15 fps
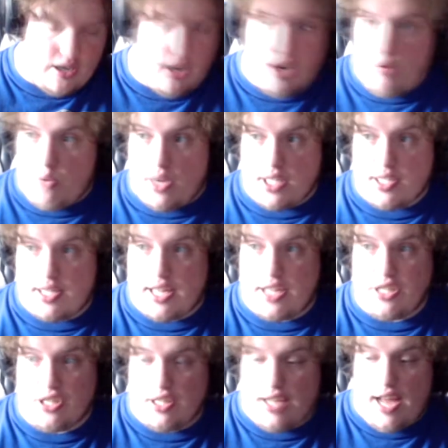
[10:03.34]
on Wednesday,
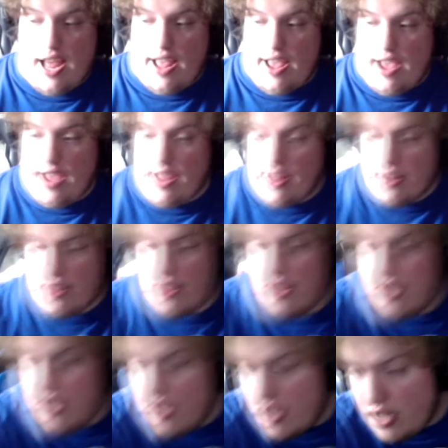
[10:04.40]
July 8th.
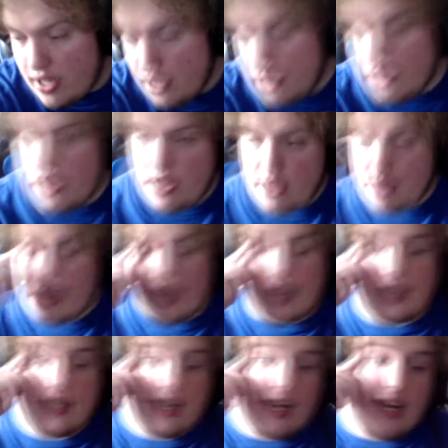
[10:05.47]
They
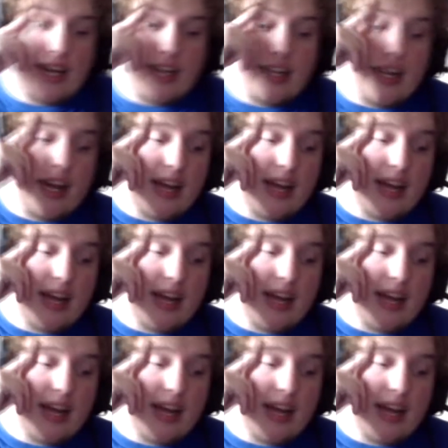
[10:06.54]
did